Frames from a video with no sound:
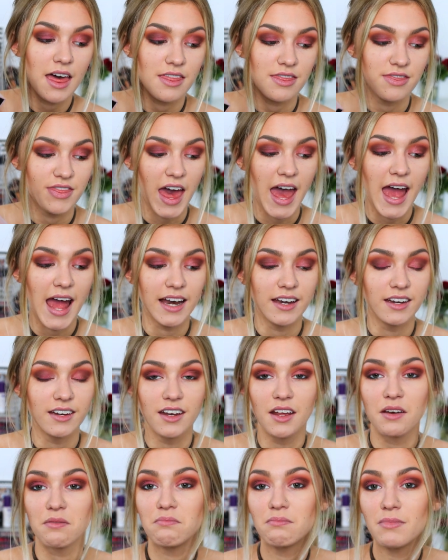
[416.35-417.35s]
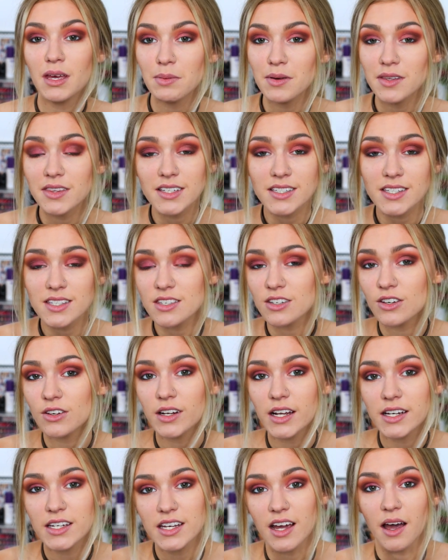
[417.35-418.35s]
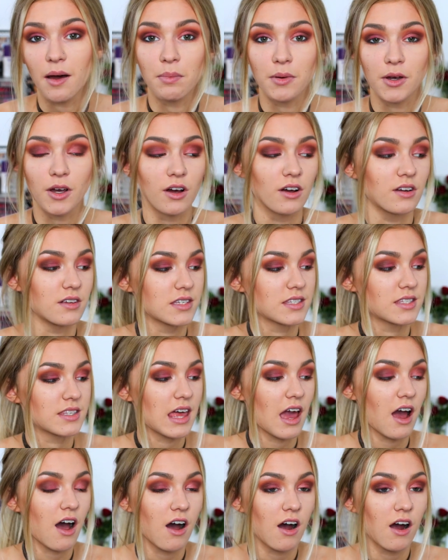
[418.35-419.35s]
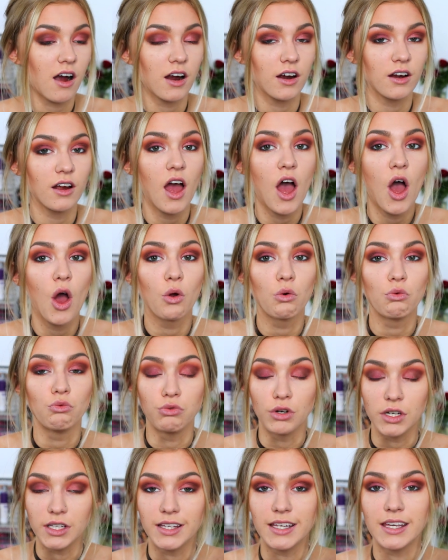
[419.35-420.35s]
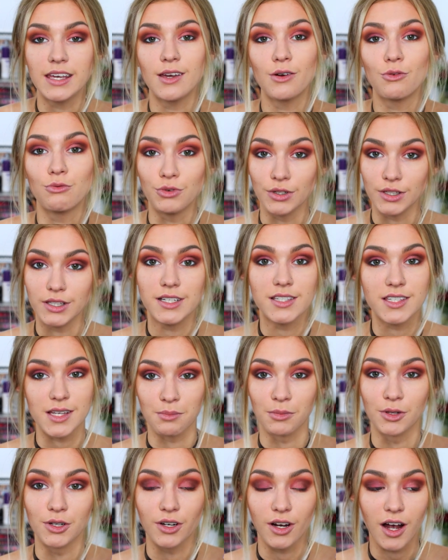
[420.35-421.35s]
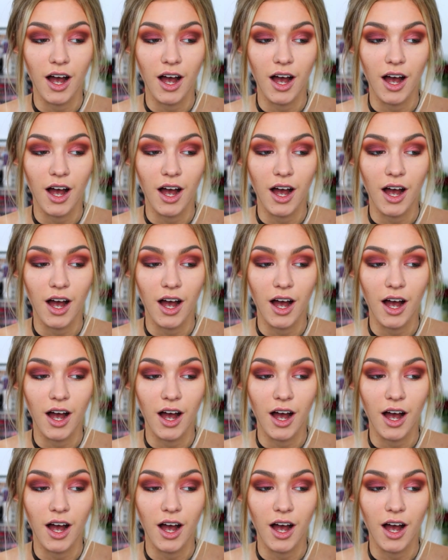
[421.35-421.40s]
then maybe this is a good idea because they are really, really similar